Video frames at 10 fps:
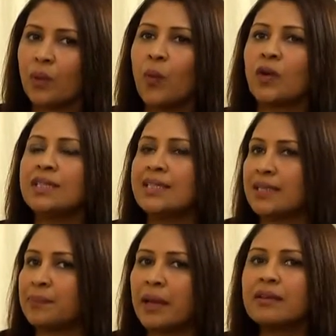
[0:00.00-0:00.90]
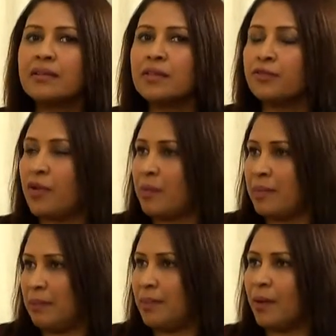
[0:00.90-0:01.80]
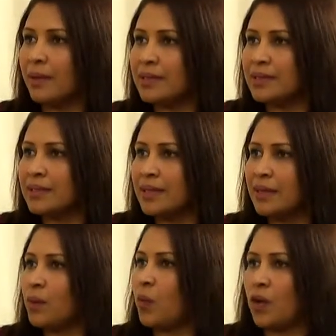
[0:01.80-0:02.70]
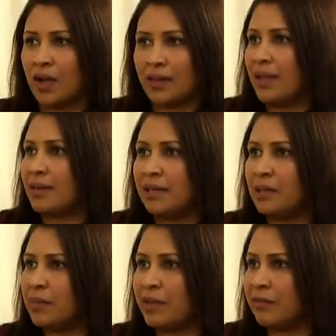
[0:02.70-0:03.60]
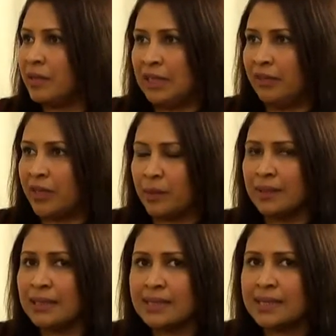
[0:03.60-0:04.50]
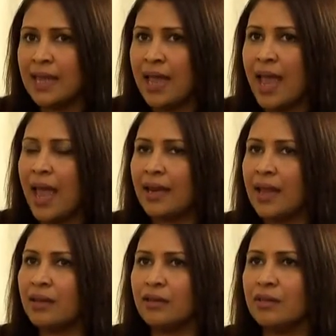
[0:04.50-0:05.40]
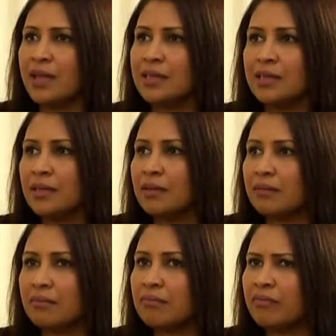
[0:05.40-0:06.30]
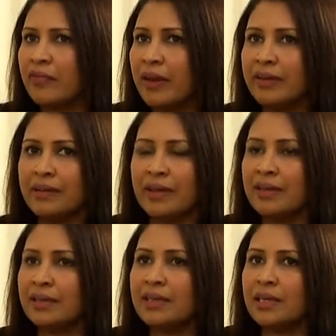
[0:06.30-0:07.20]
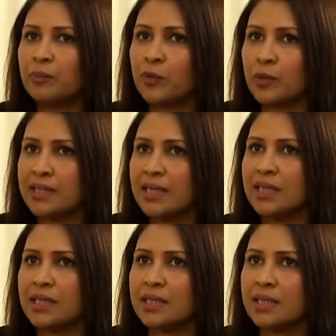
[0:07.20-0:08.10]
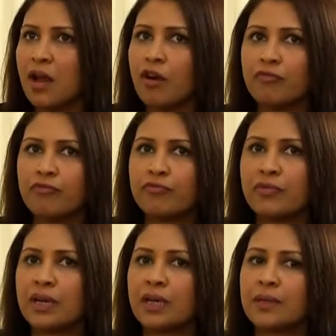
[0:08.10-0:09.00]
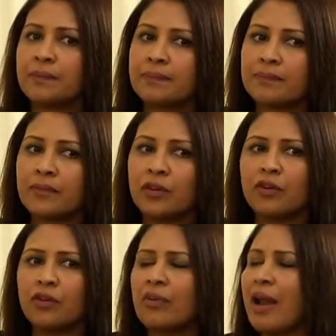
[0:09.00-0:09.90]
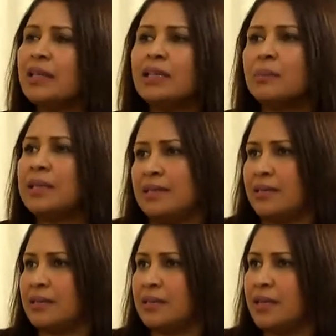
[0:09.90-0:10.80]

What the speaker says: what is expected from employees, what are their deliverables, and there's a very clear process of running the business.